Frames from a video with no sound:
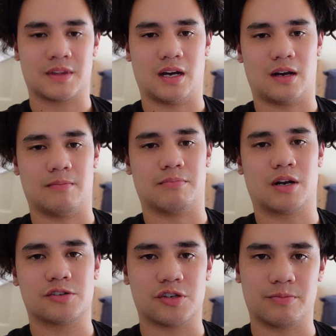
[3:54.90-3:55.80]
um, but
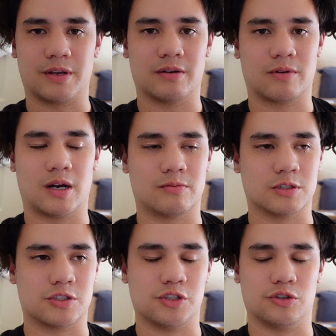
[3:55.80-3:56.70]
also being
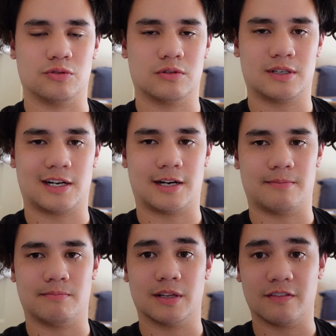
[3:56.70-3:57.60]
able to
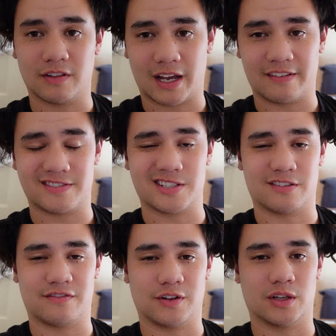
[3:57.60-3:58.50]
um, live life to
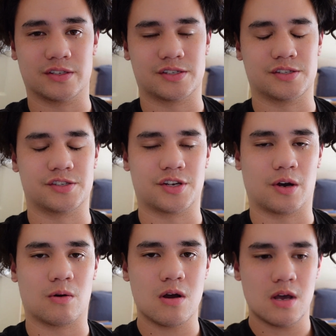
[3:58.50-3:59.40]
the fullest. And
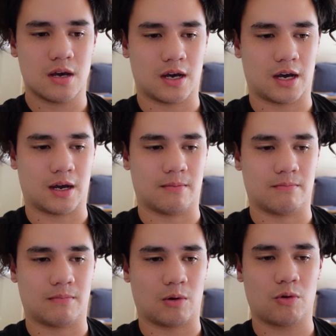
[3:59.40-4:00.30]
so
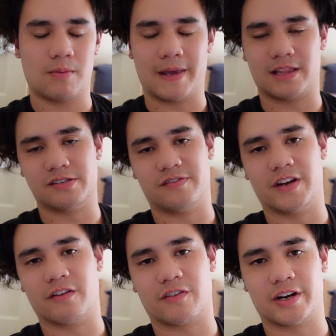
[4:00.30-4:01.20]
um, I want to make this
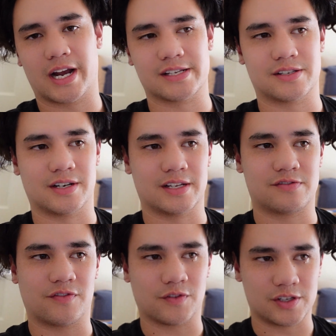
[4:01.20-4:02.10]
video for you guys, and
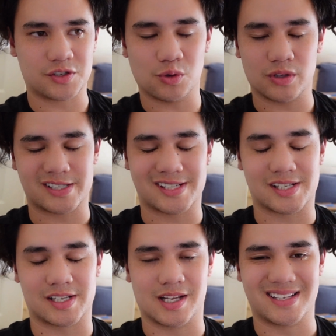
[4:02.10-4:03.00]
it's it's cool,
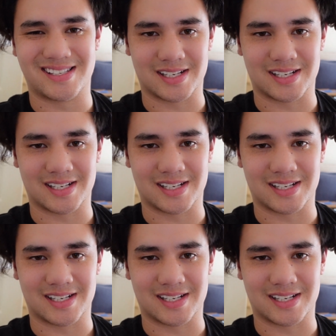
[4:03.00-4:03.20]
it's, it's